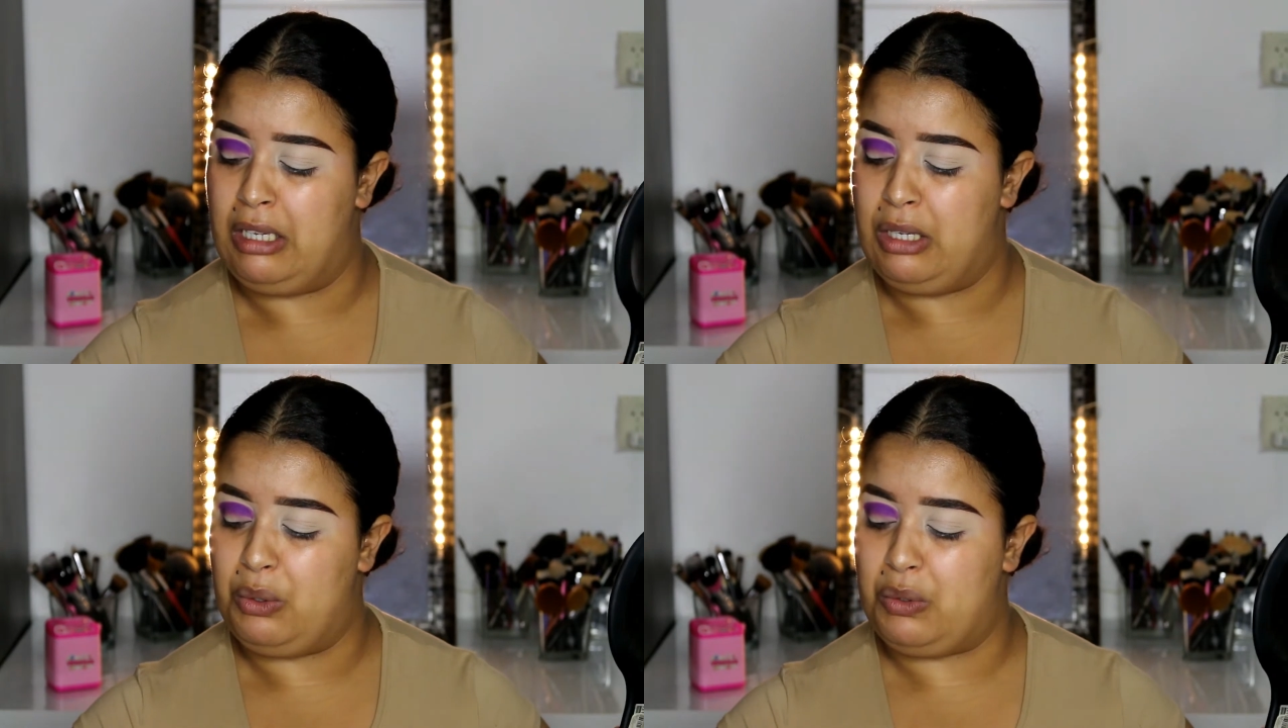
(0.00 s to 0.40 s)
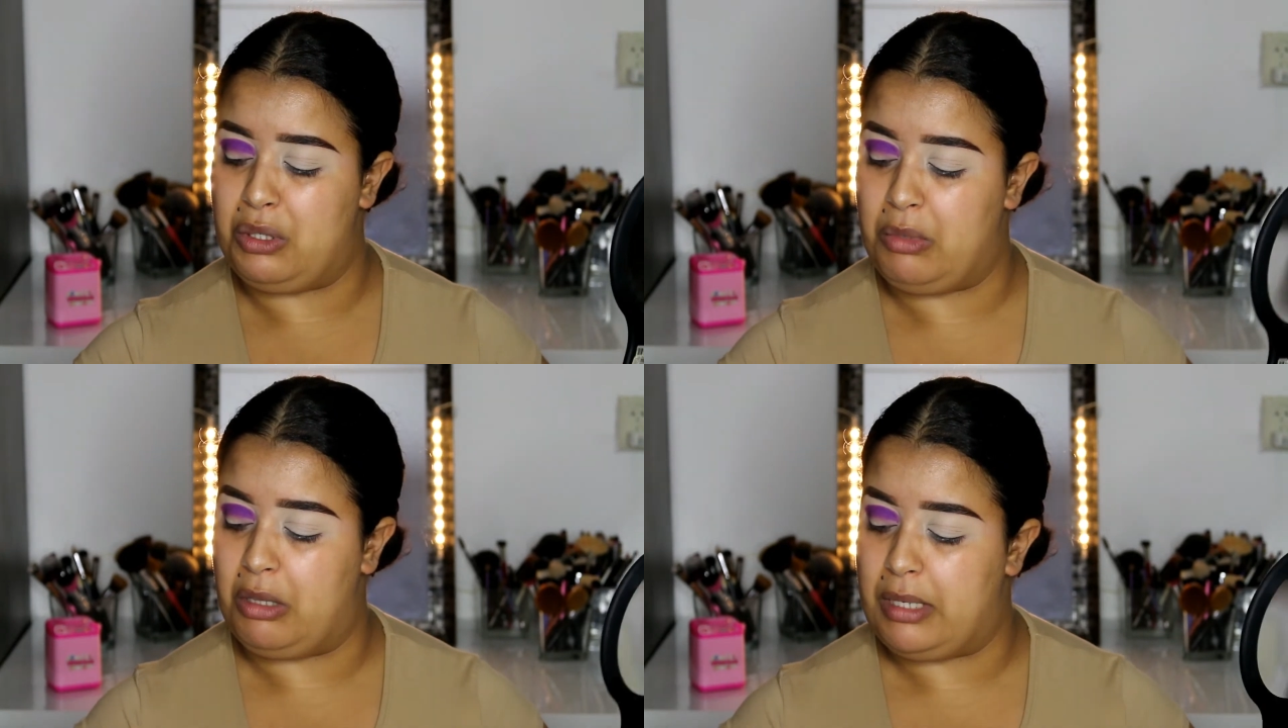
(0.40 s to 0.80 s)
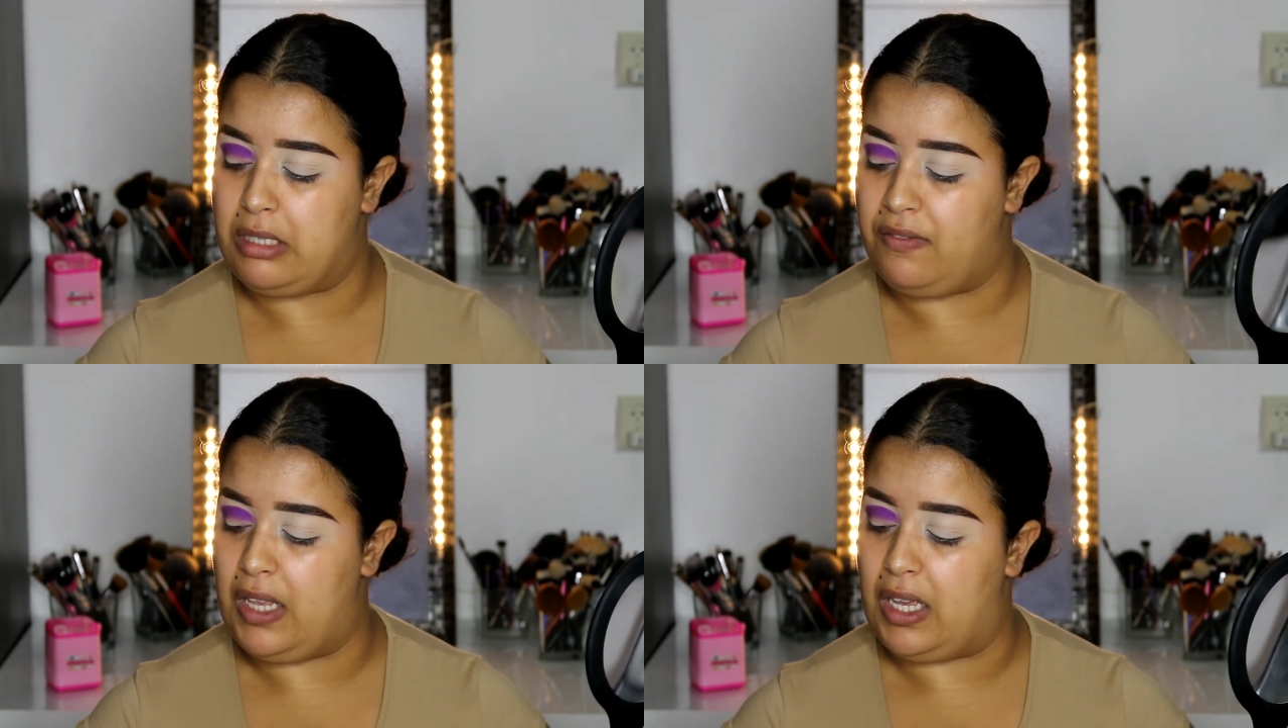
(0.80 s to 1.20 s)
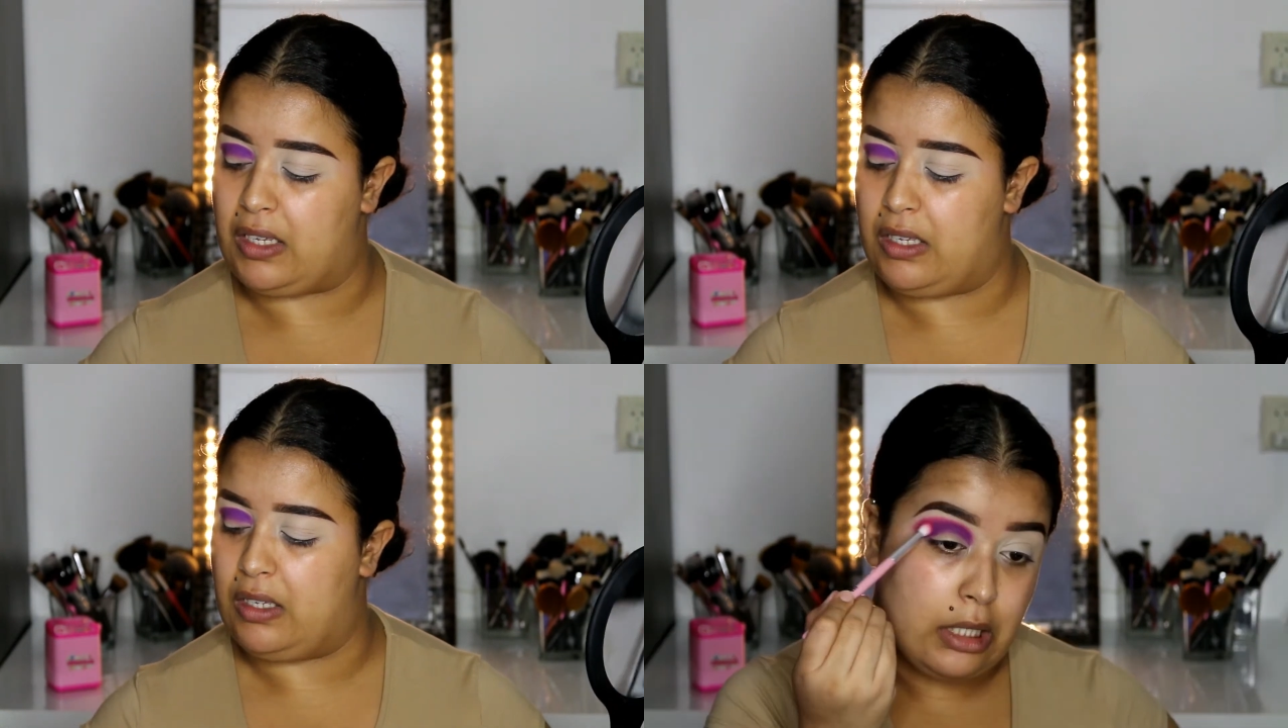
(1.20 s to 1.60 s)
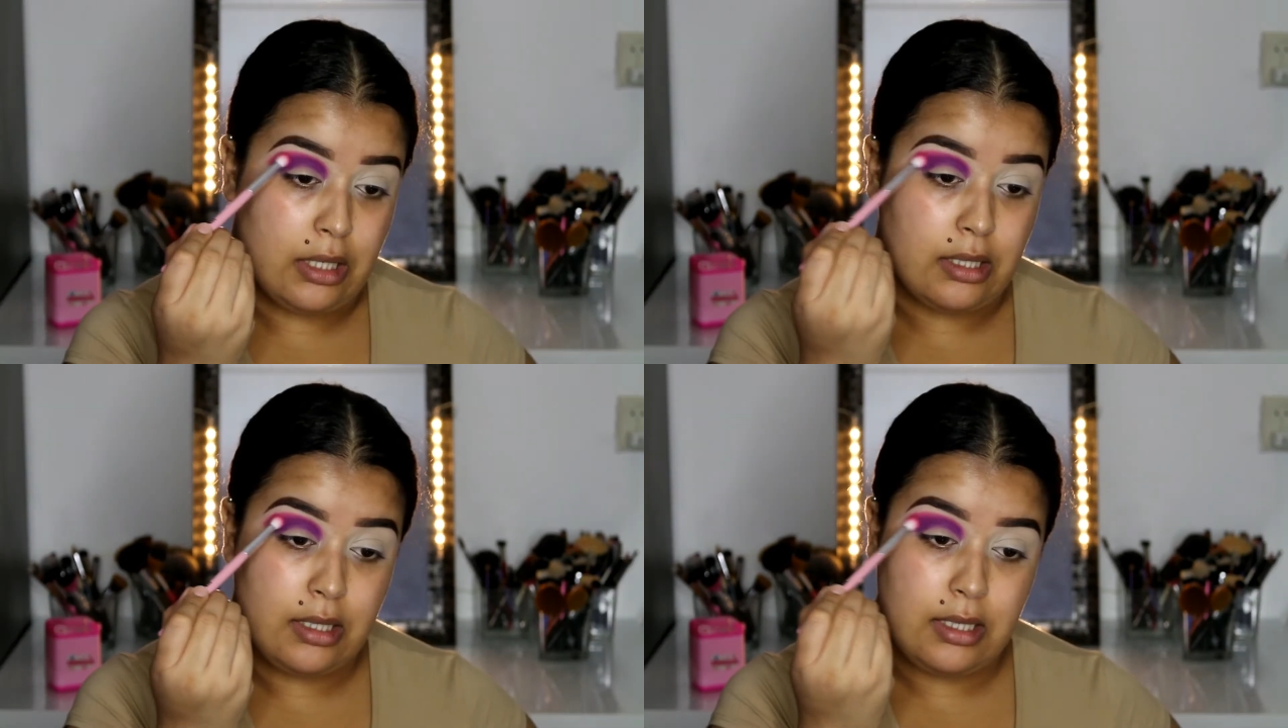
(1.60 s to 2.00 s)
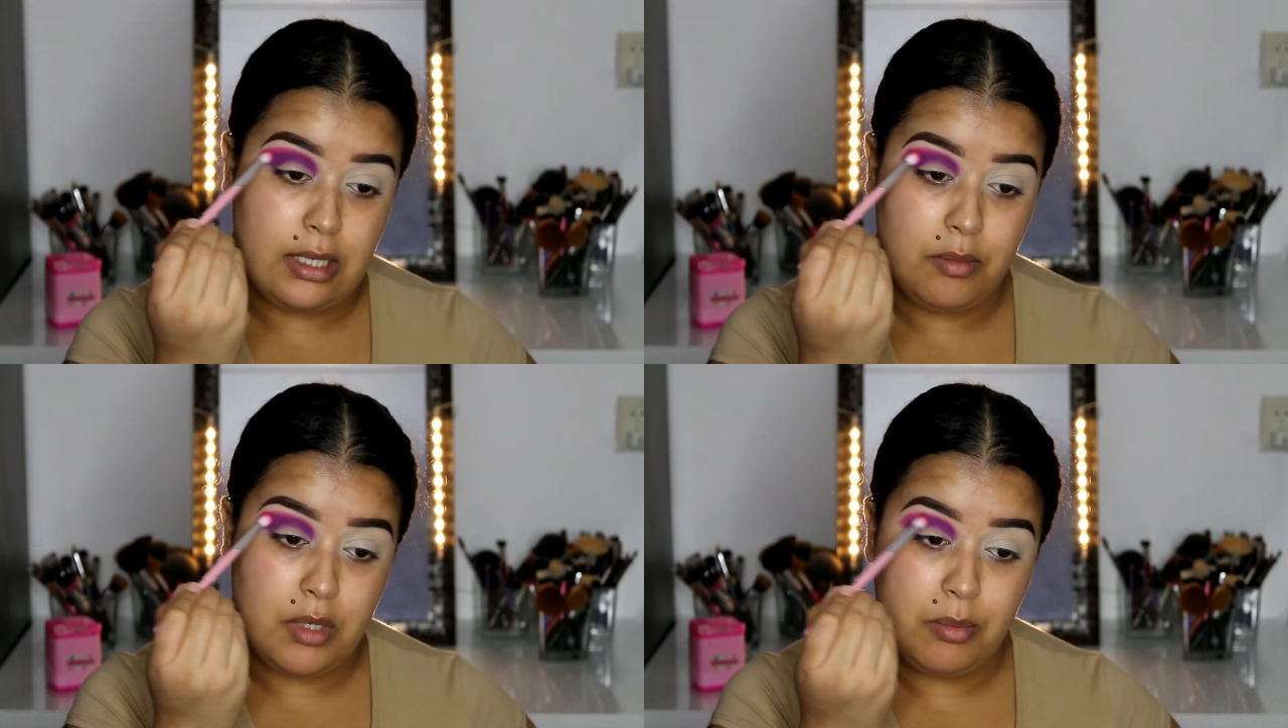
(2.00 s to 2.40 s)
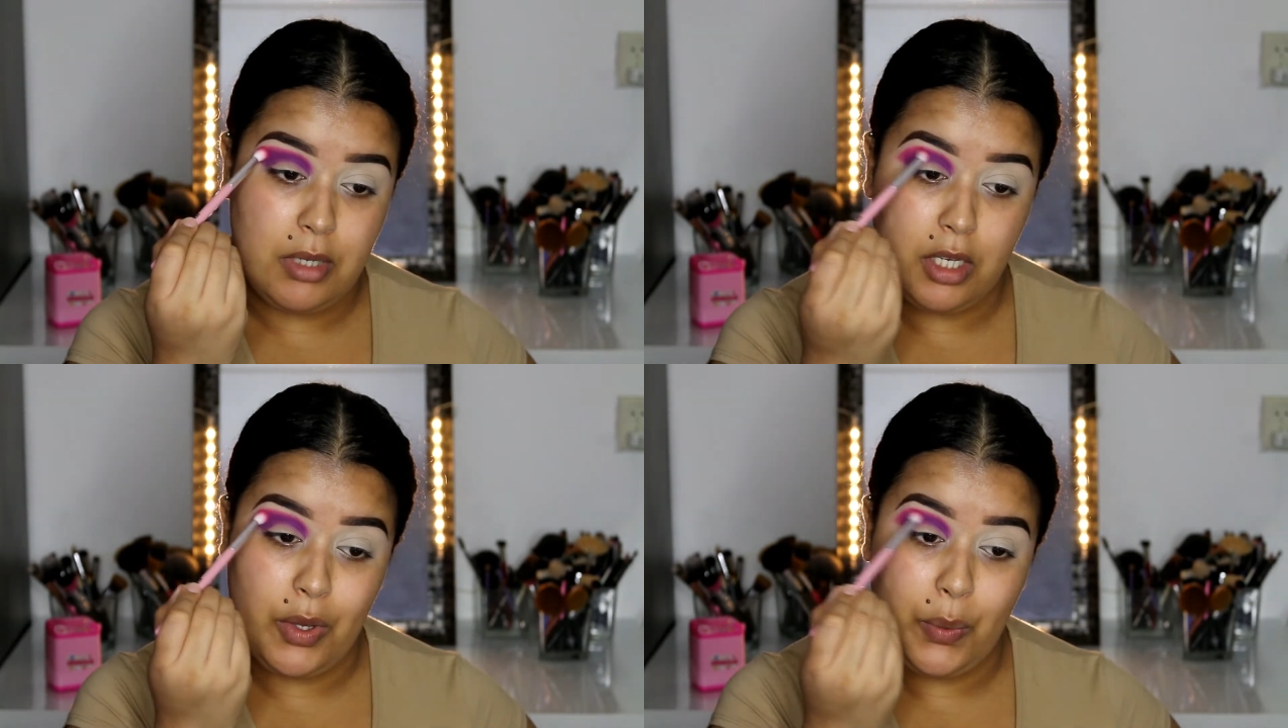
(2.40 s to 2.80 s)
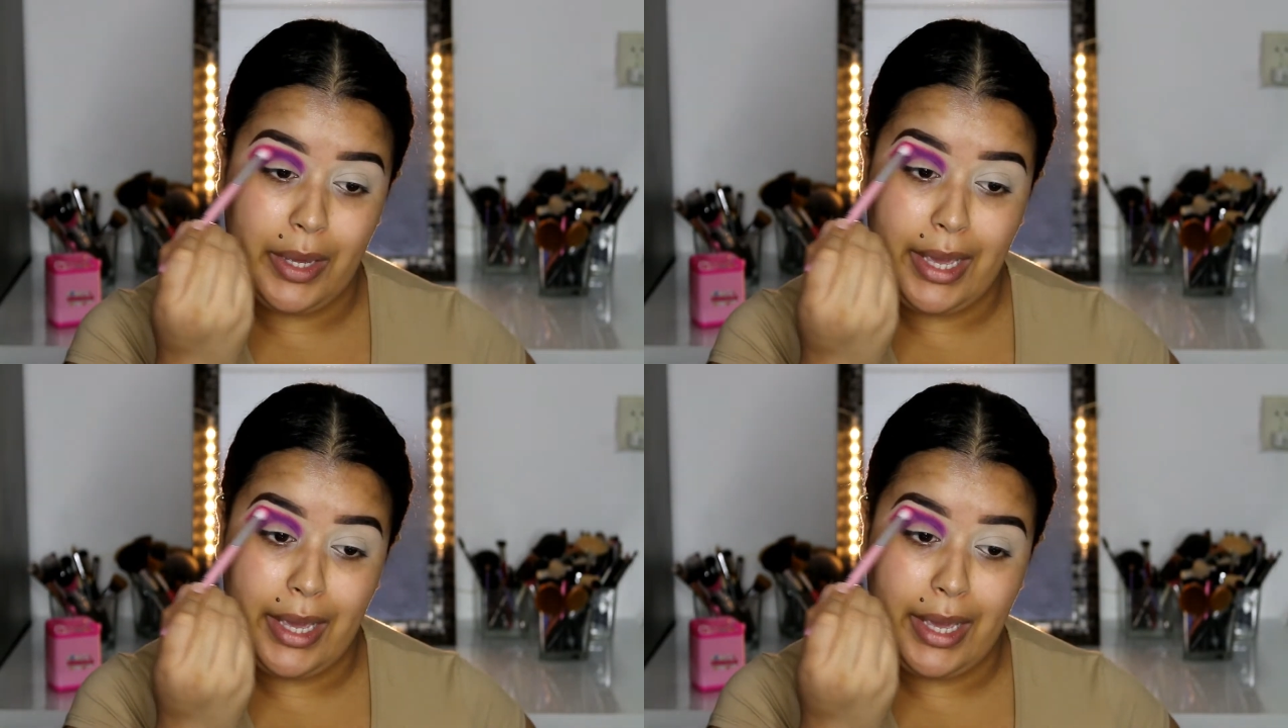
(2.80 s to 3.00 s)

the best of luck. Doesn't seem to be going